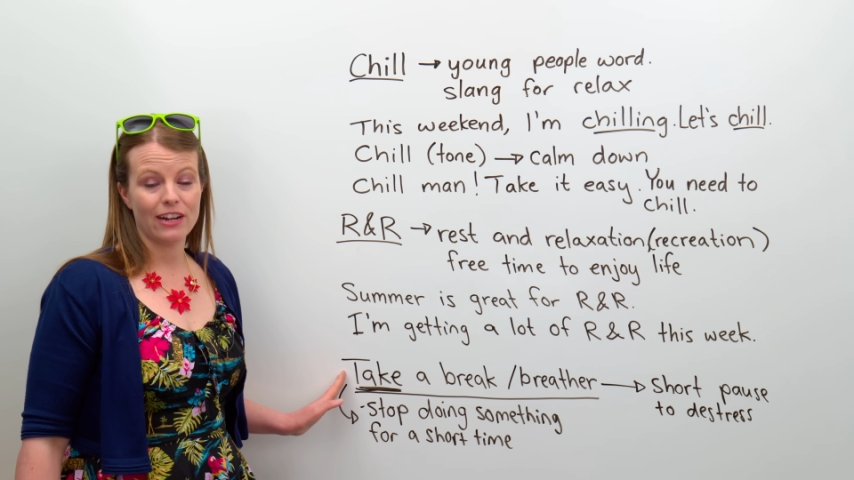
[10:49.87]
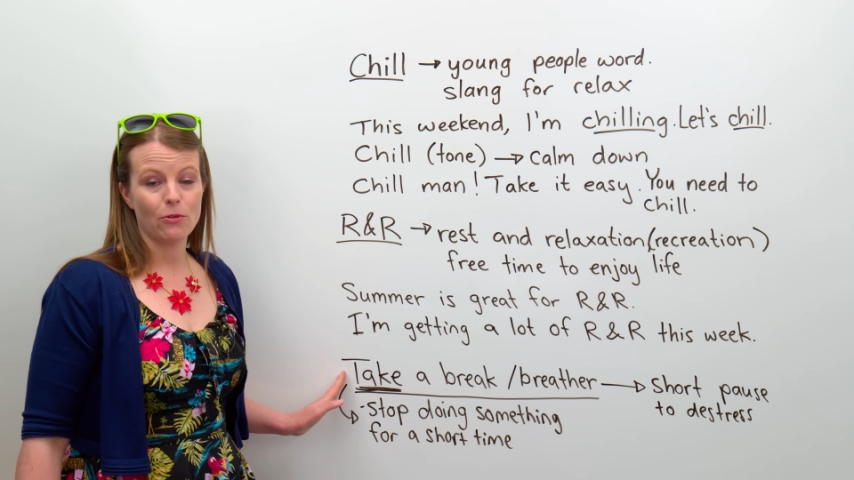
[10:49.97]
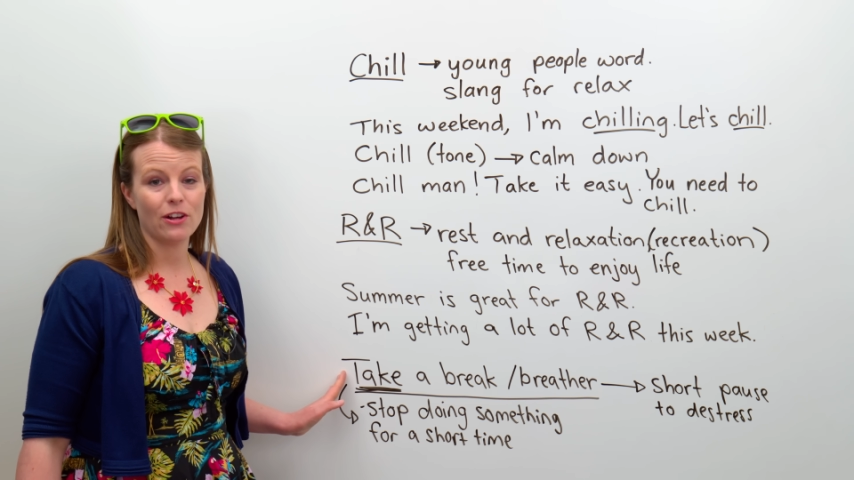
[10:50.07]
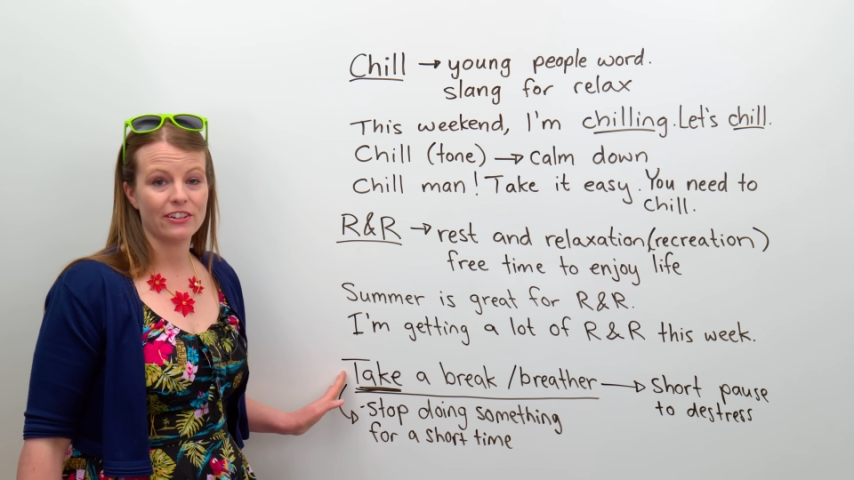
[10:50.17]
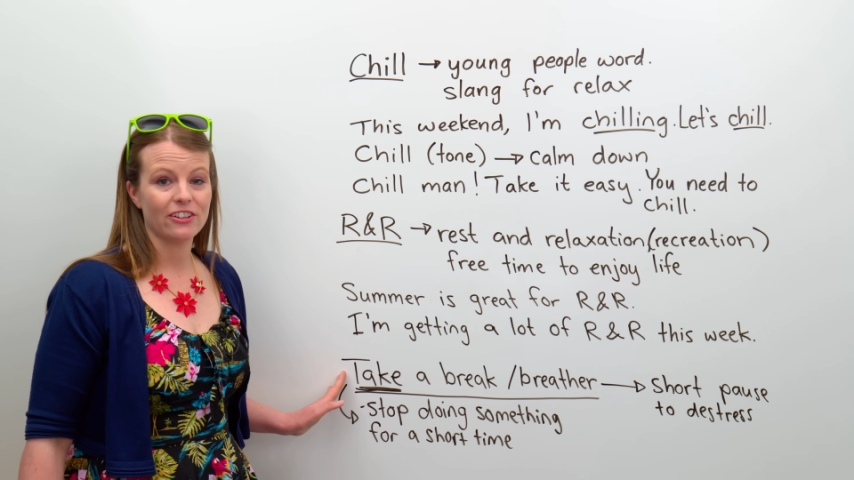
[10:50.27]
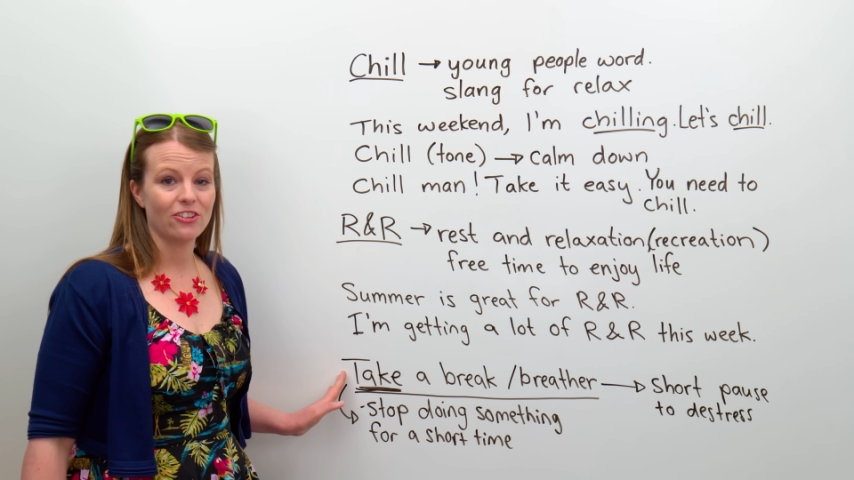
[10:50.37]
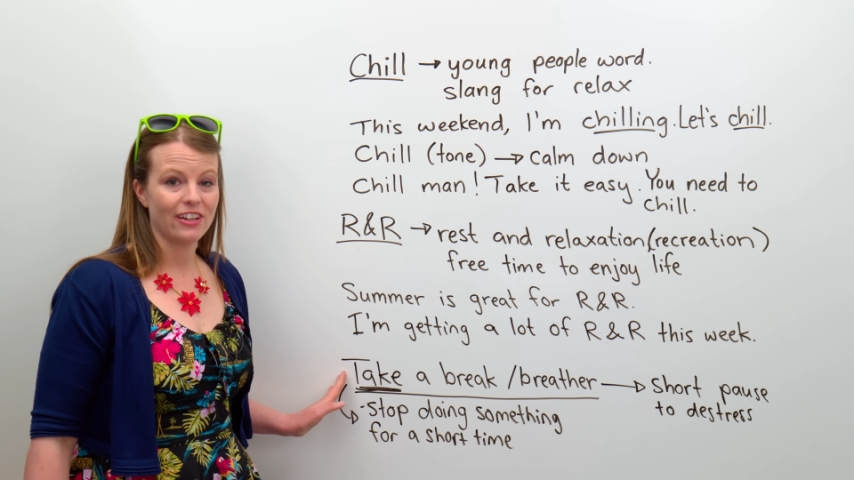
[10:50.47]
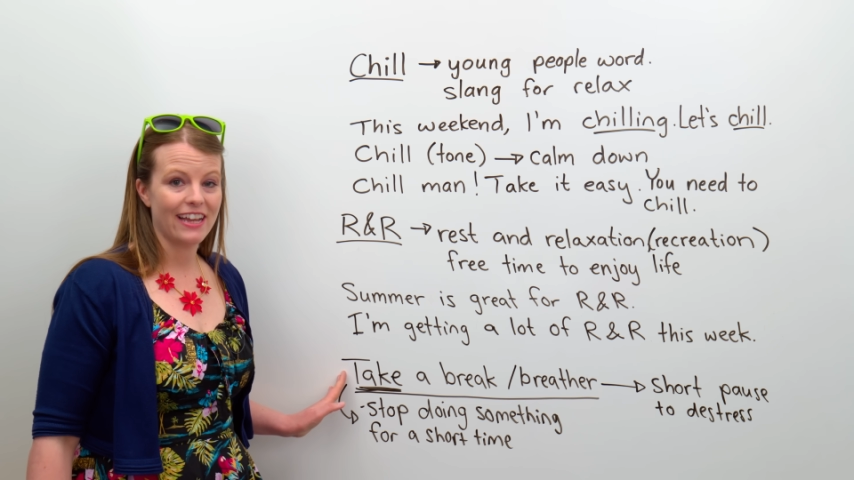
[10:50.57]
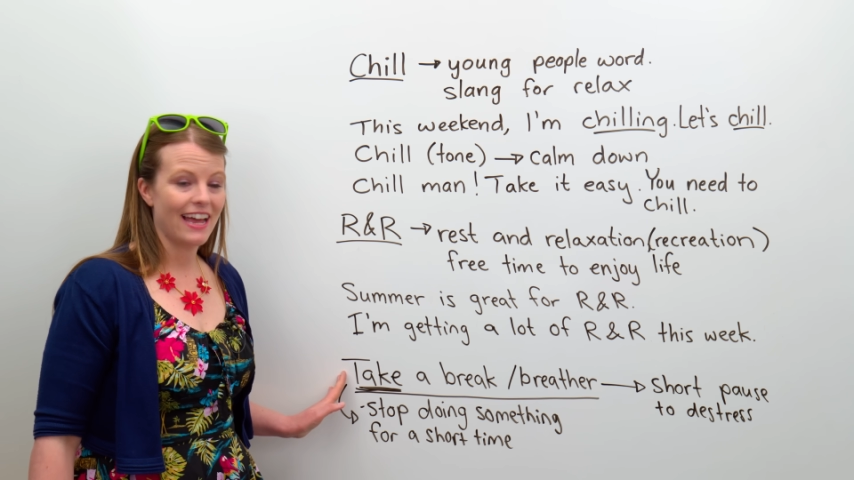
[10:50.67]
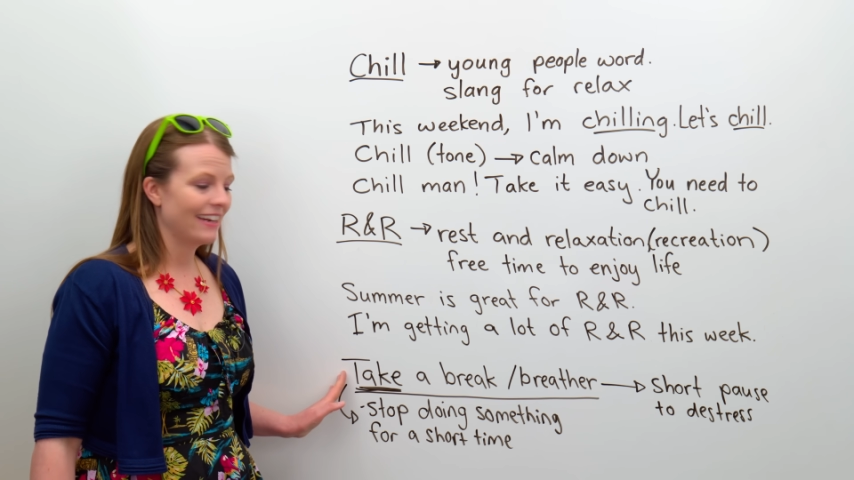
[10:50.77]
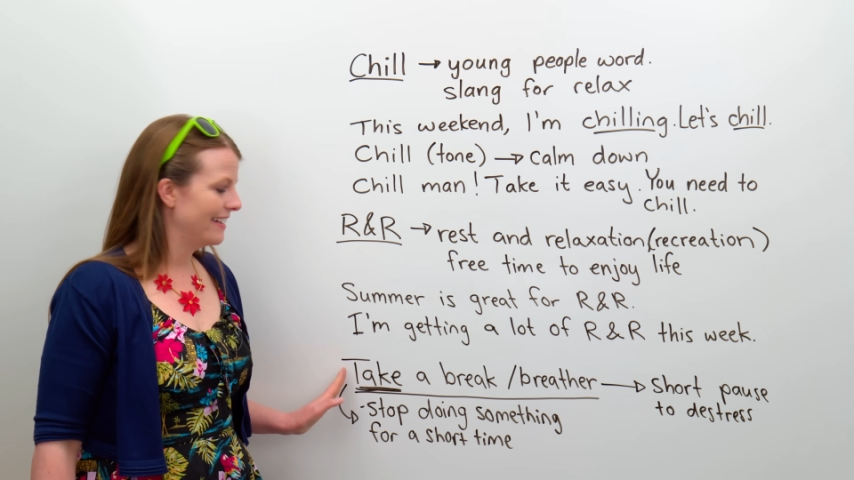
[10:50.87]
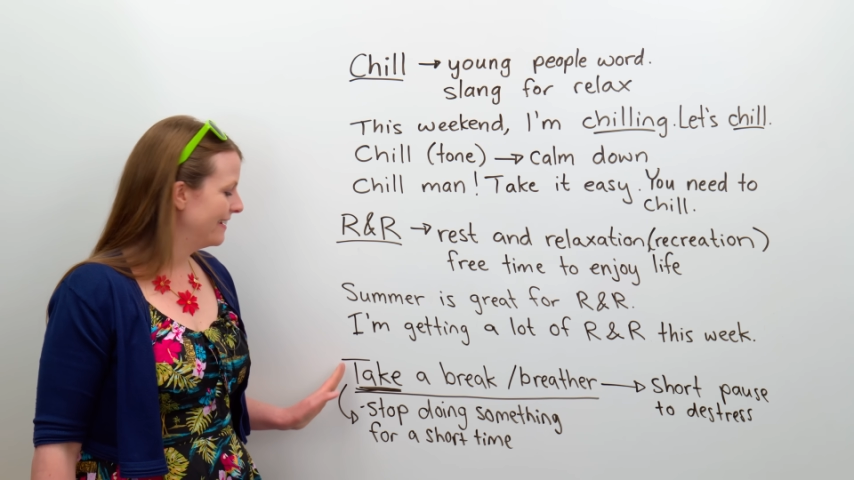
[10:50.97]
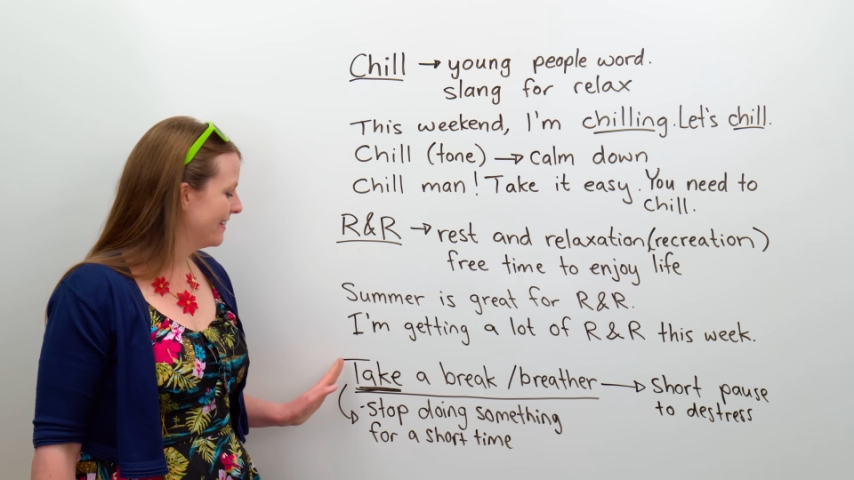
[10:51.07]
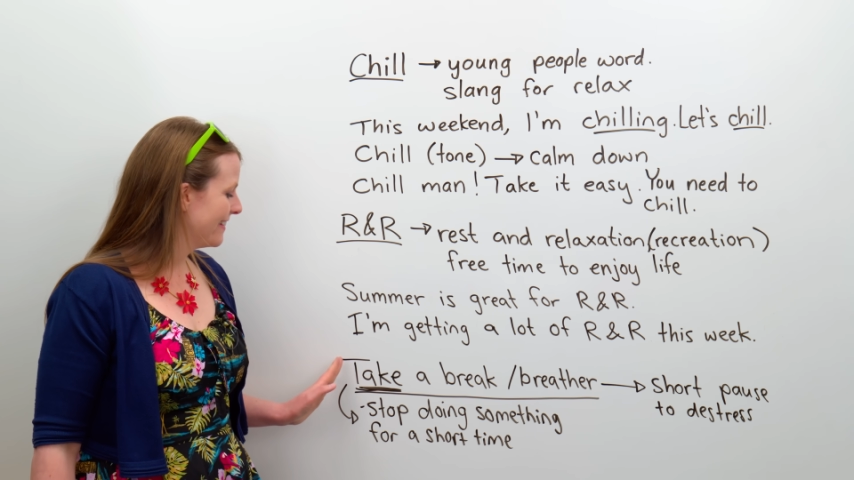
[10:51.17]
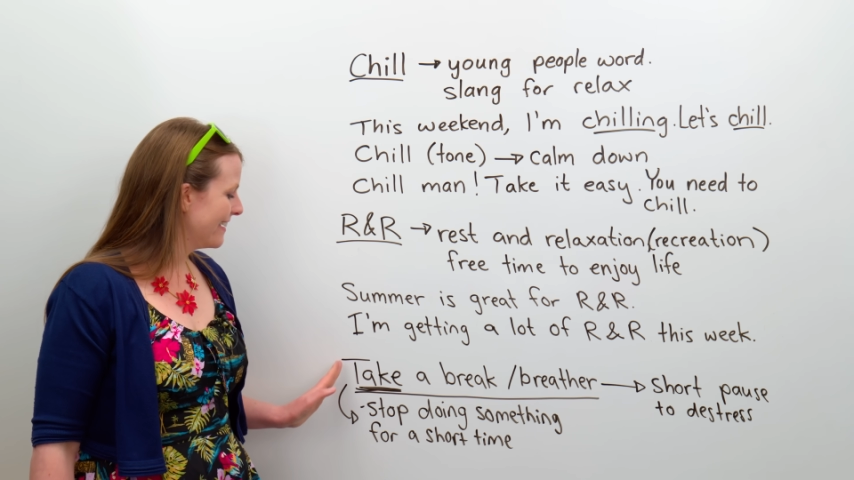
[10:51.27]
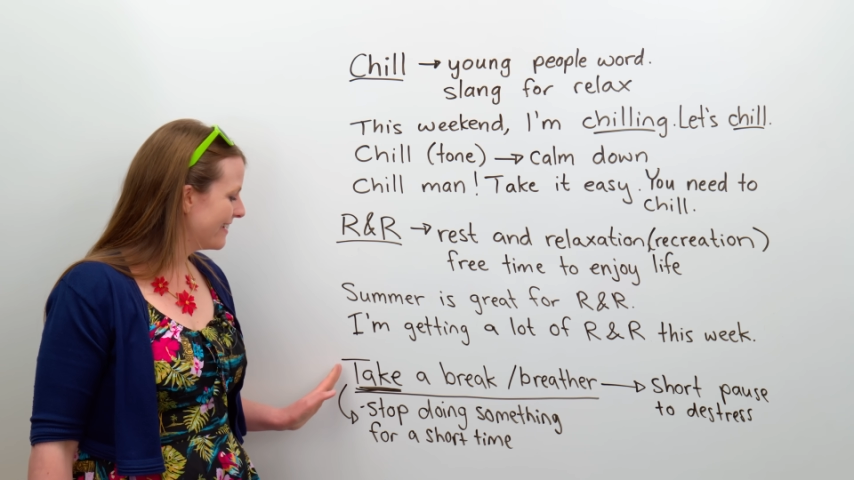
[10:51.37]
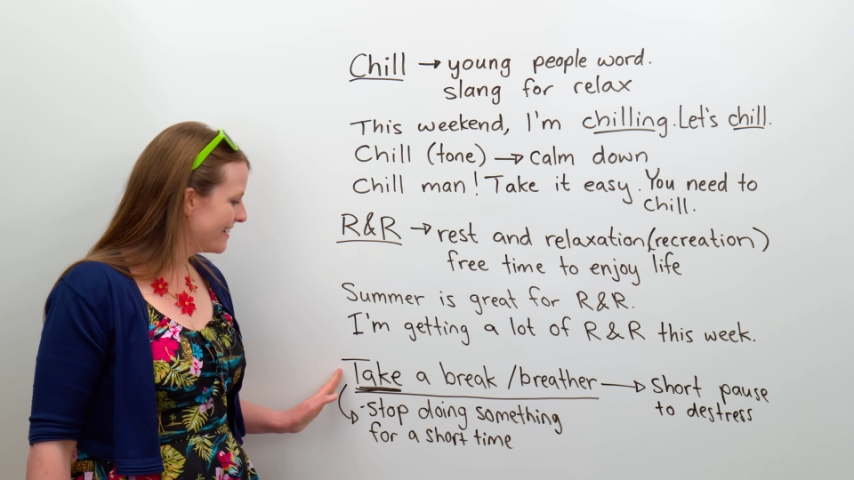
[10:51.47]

I want to look at is